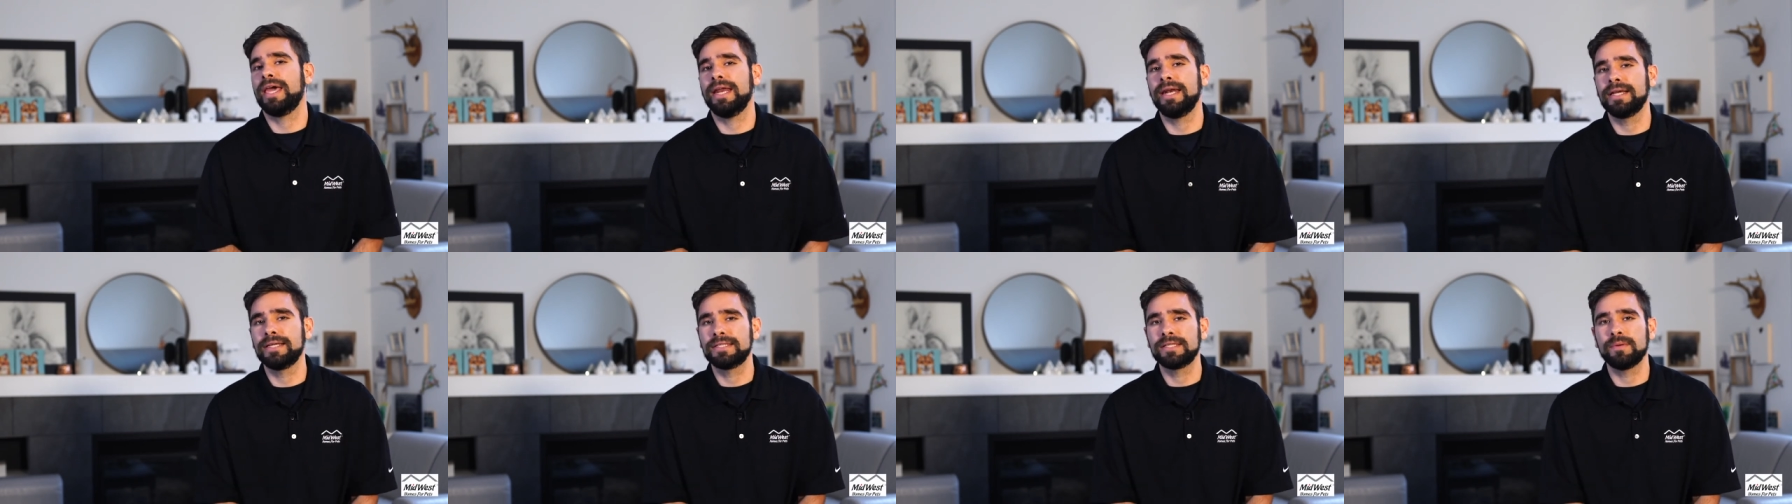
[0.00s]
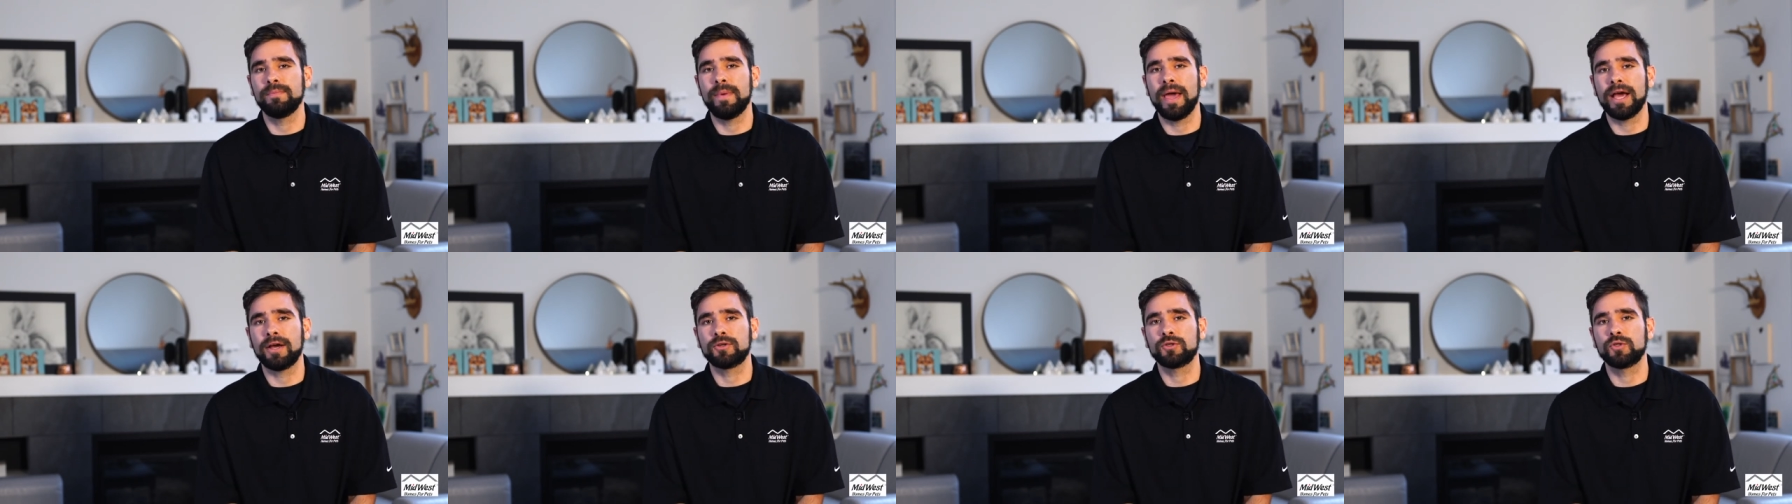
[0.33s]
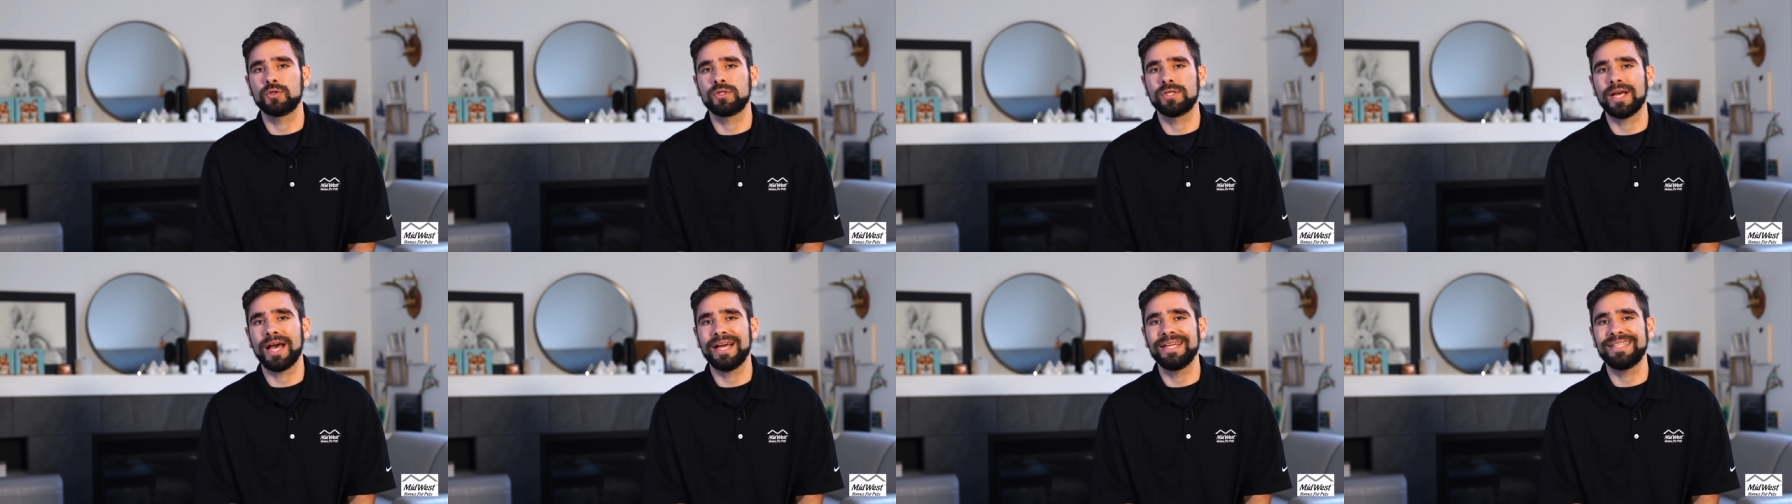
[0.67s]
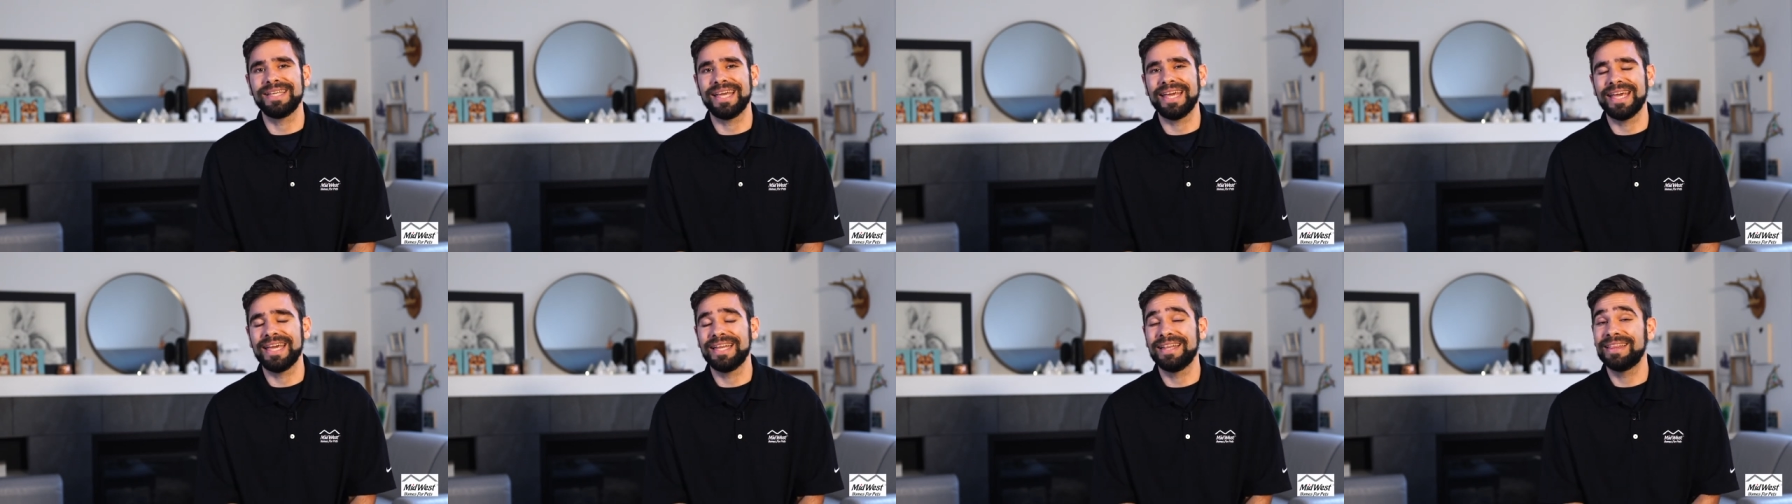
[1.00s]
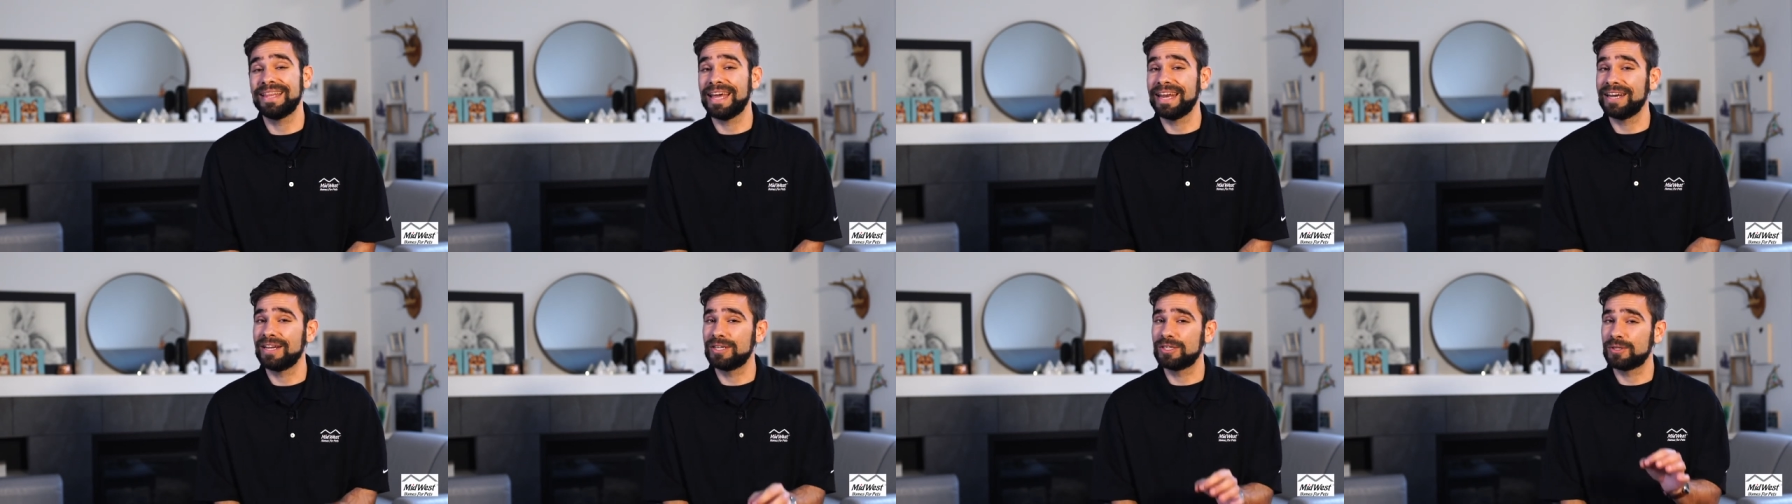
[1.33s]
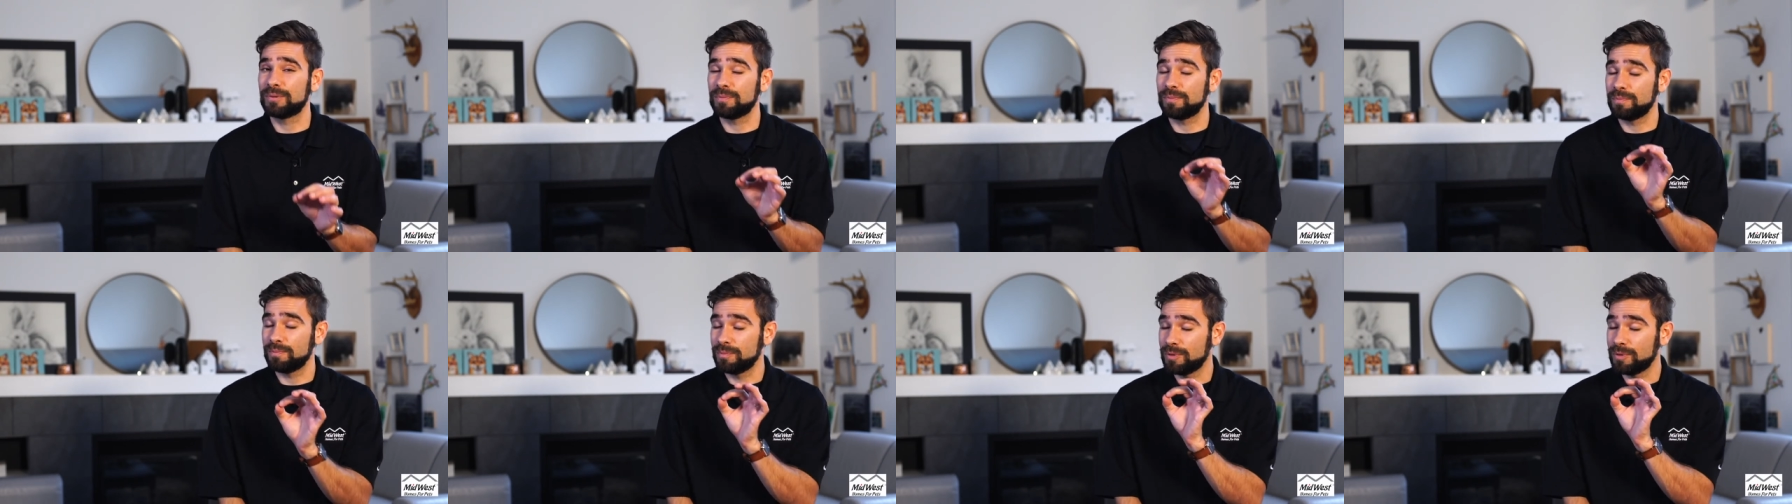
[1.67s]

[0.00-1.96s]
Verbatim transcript: getting some exercise in that is